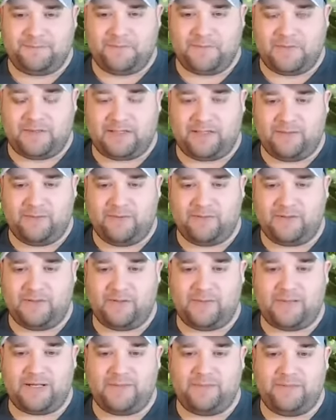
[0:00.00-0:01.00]
I wouldn't
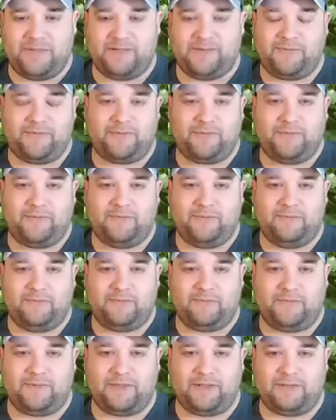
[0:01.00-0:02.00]
go buy pits from
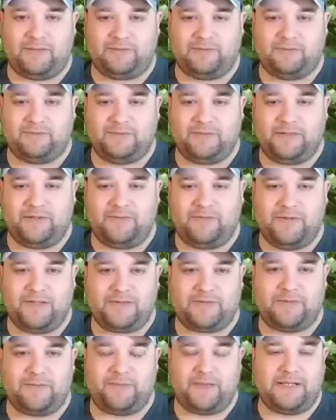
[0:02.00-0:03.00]
or fish
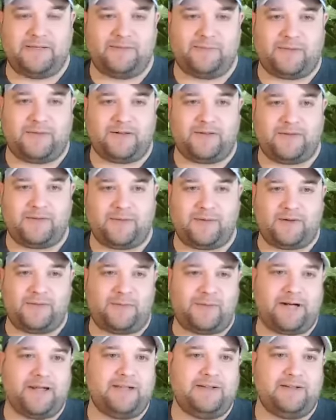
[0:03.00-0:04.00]
from PetSmart, throw
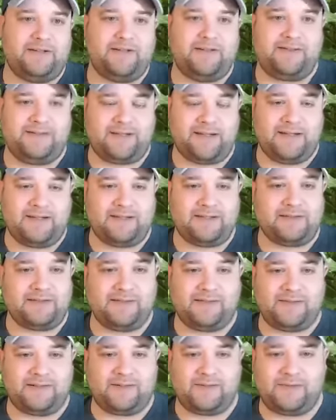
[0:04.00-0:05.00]
them right into this tank, and then
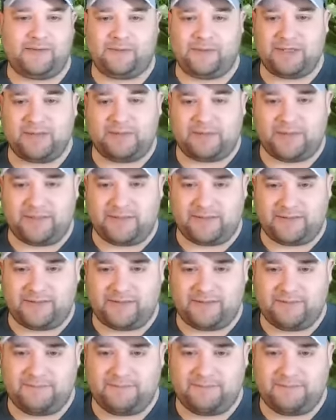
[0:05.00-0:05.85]
sell somebody plants.